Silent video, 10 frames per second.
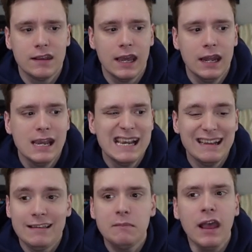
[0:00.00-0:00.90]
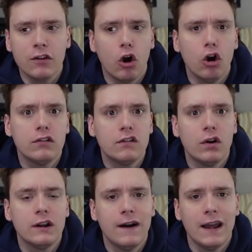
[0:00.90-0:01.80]
And it seems like they're all
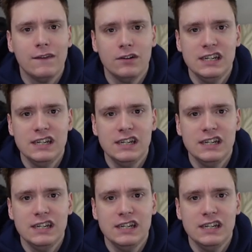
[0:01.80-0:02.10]
starting to find their